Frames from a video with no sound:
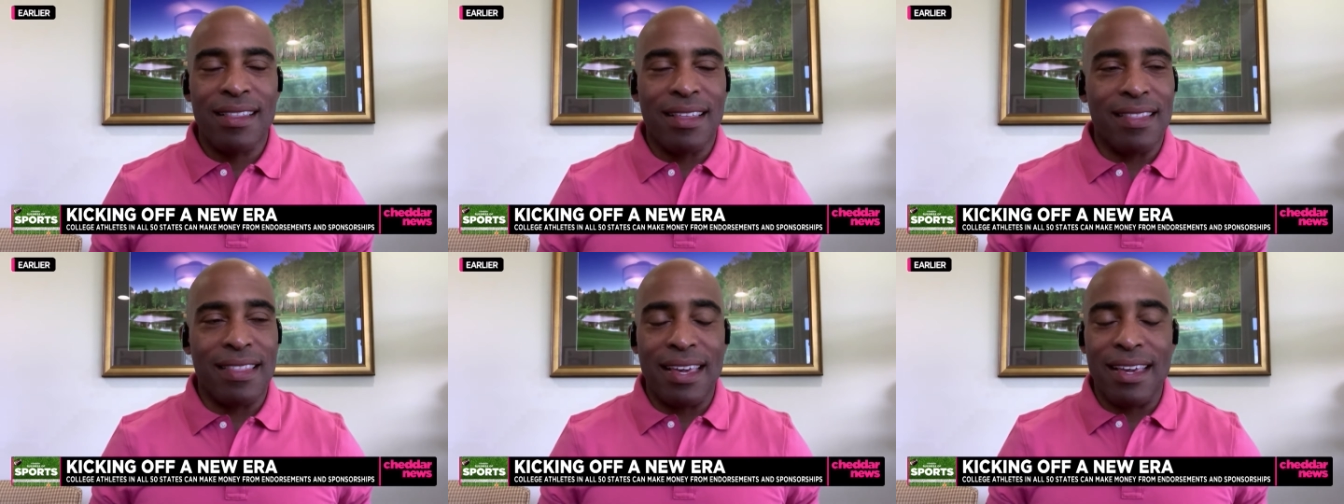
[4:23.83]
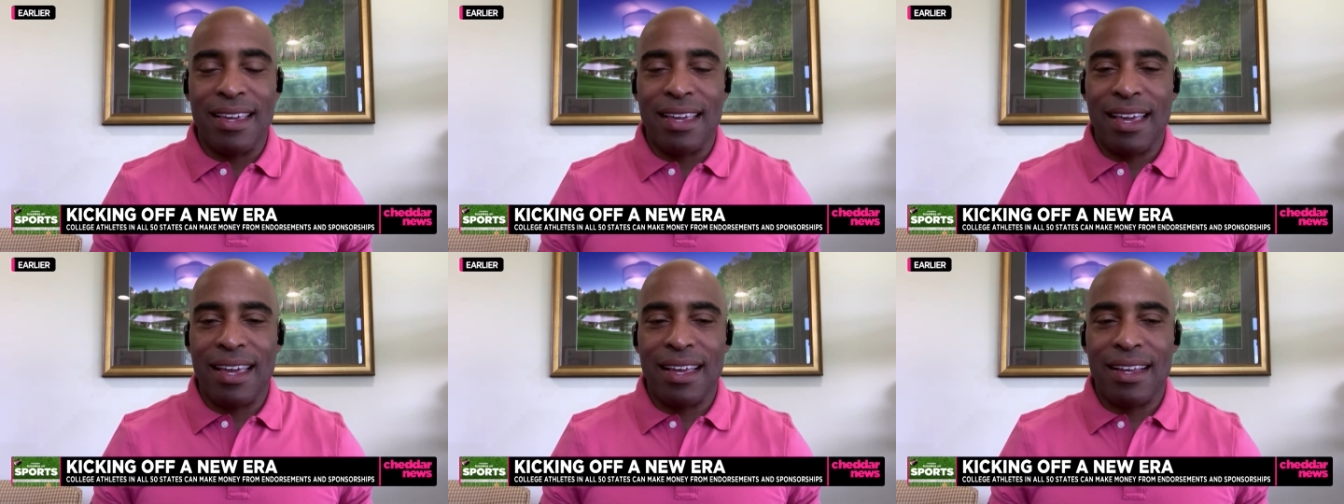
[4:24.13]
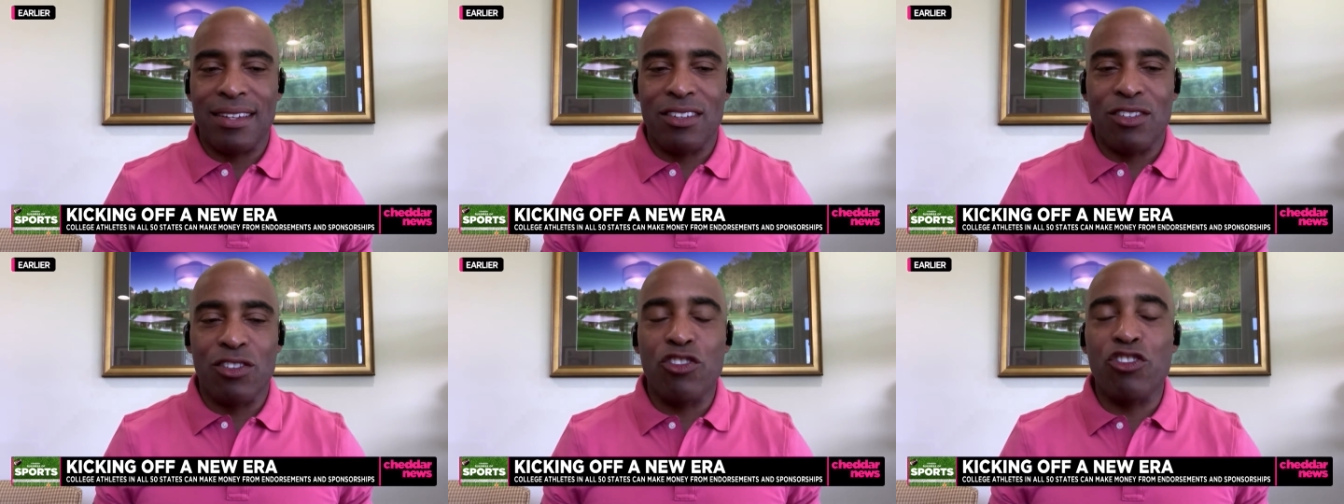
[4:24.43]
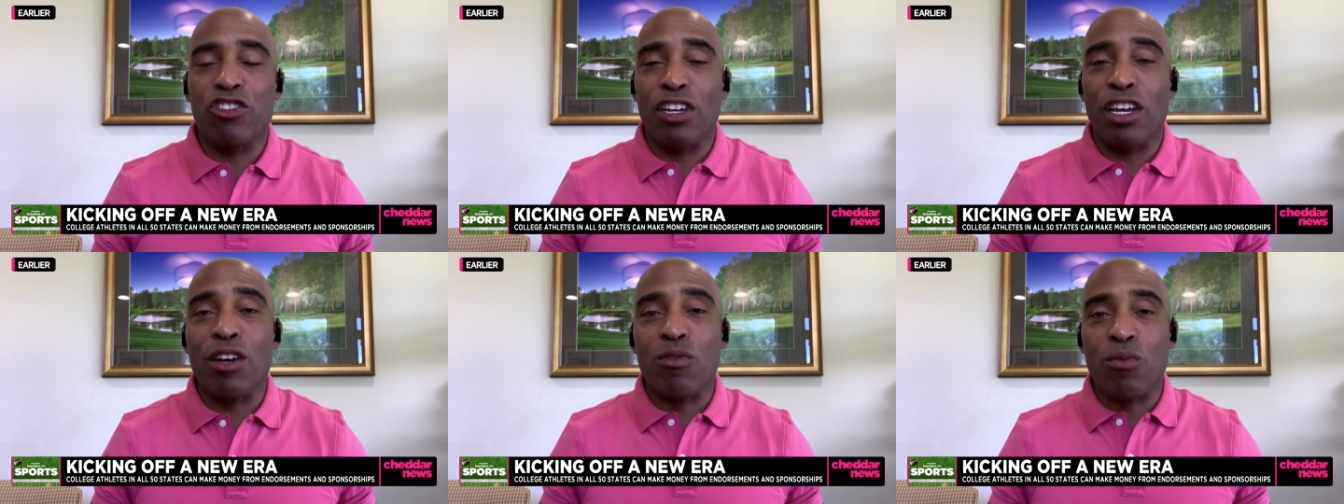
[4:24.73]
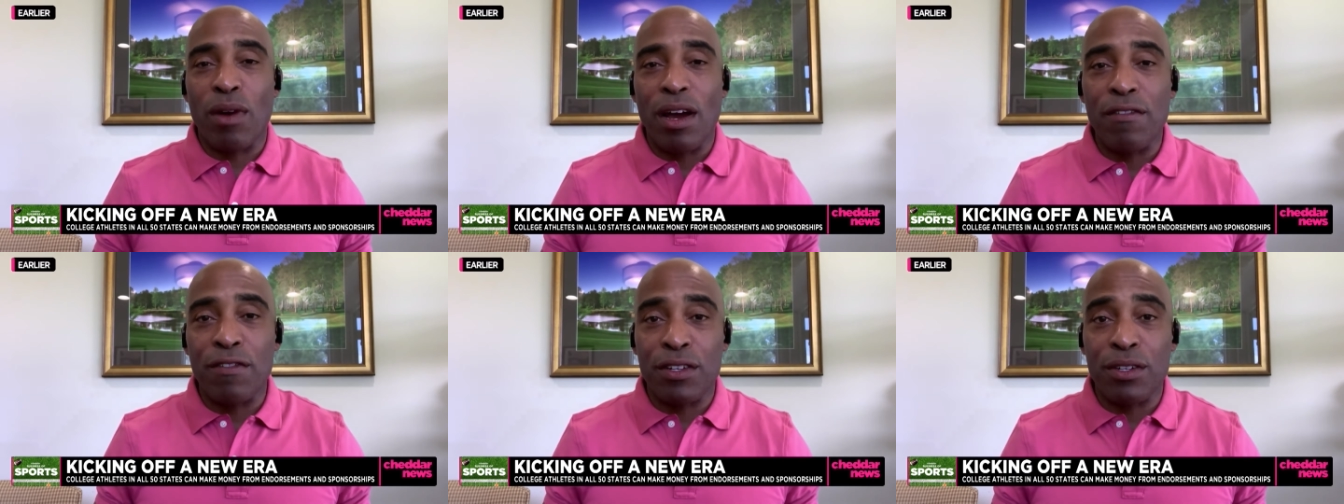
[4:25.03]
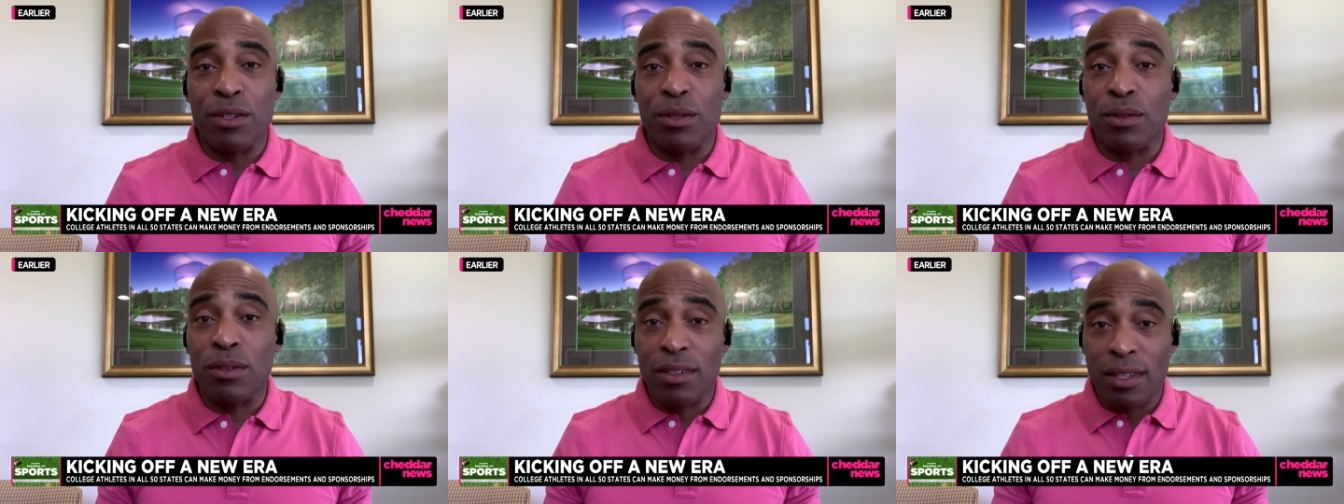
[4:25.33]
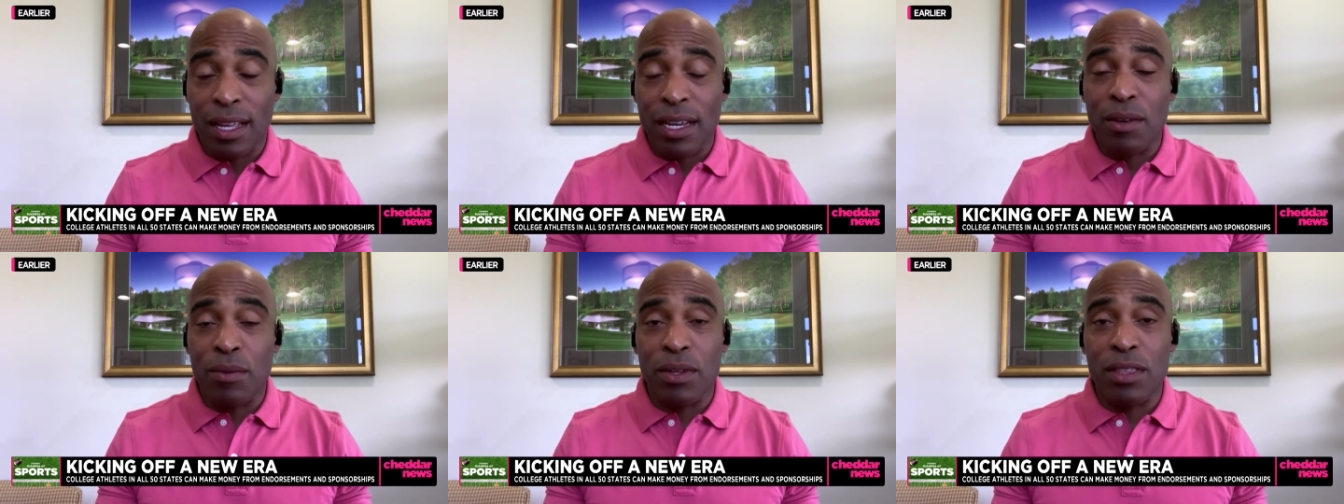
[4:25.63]
that they can share revenue,
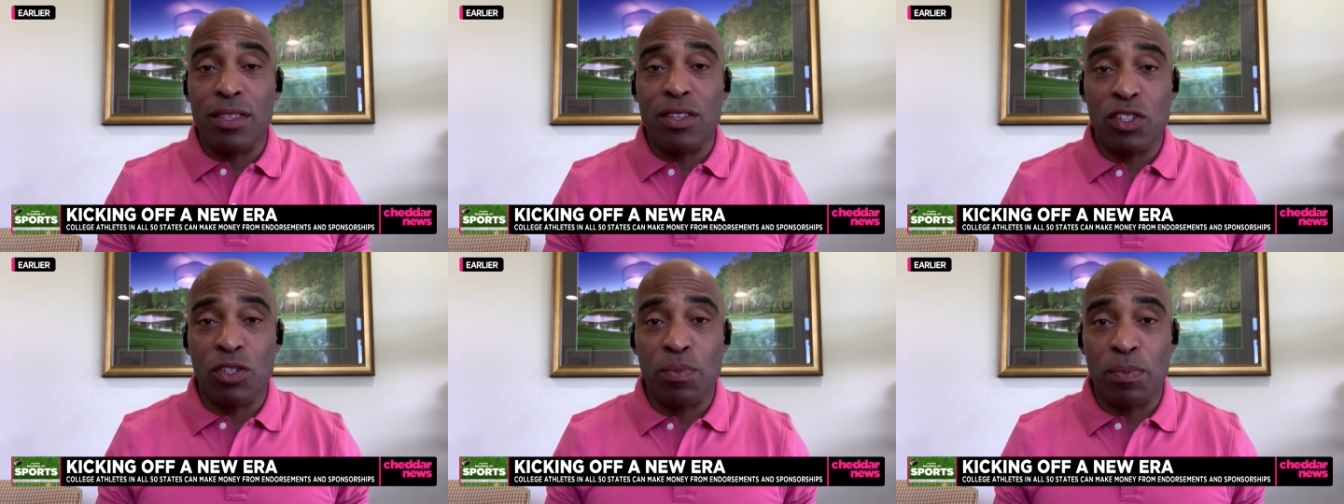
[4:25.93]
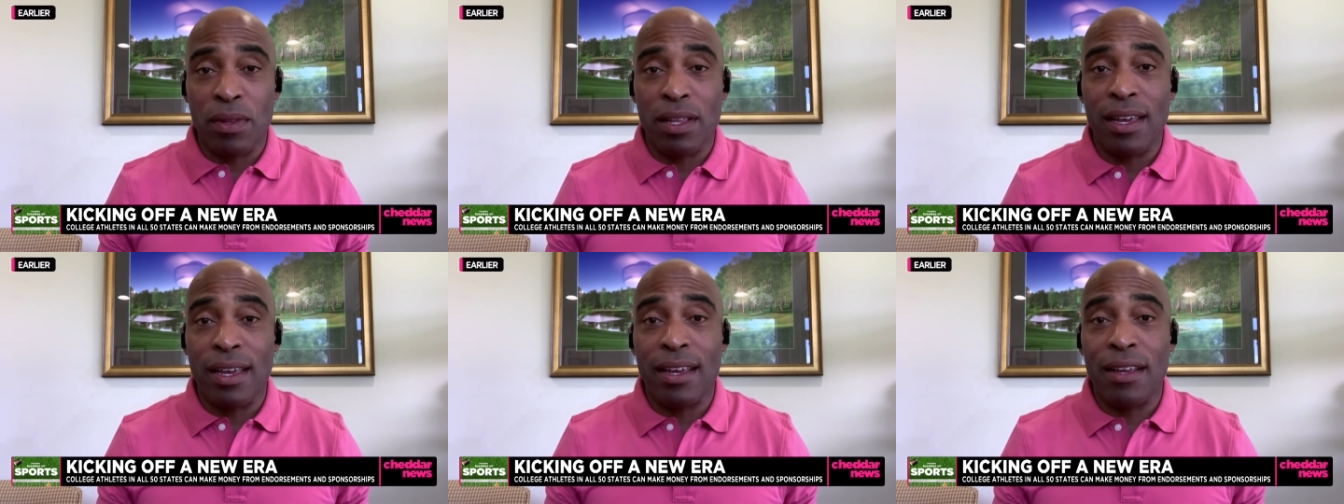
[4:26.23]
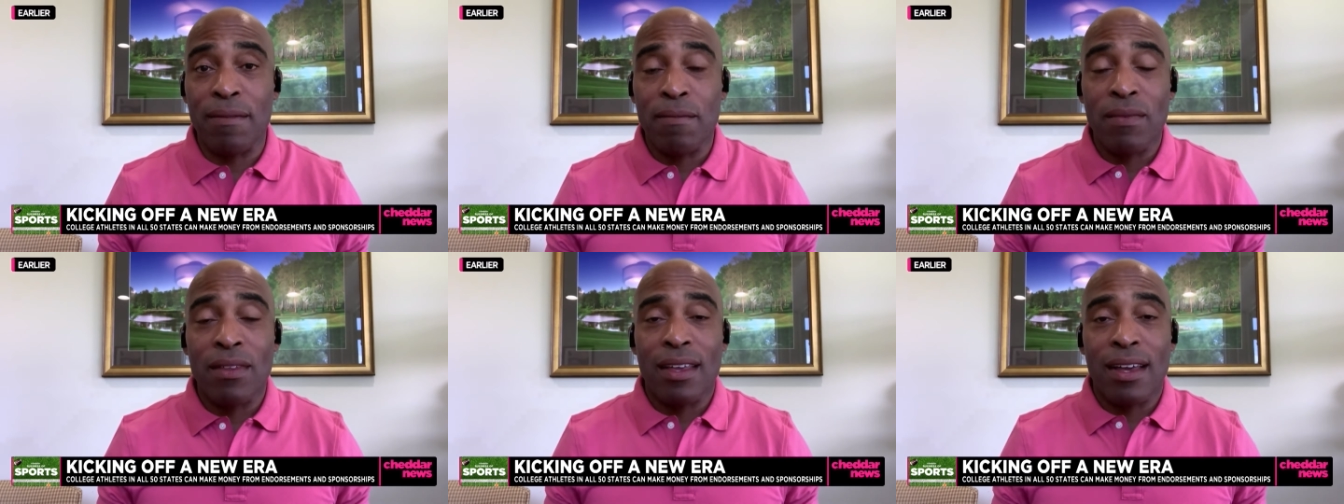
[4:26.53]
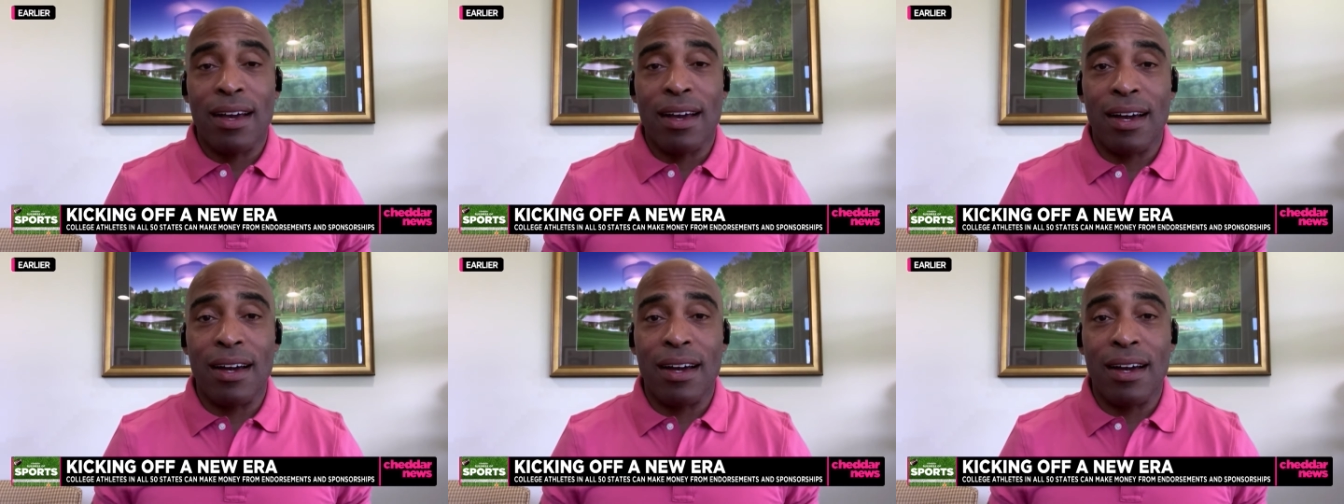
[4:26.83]
like with display,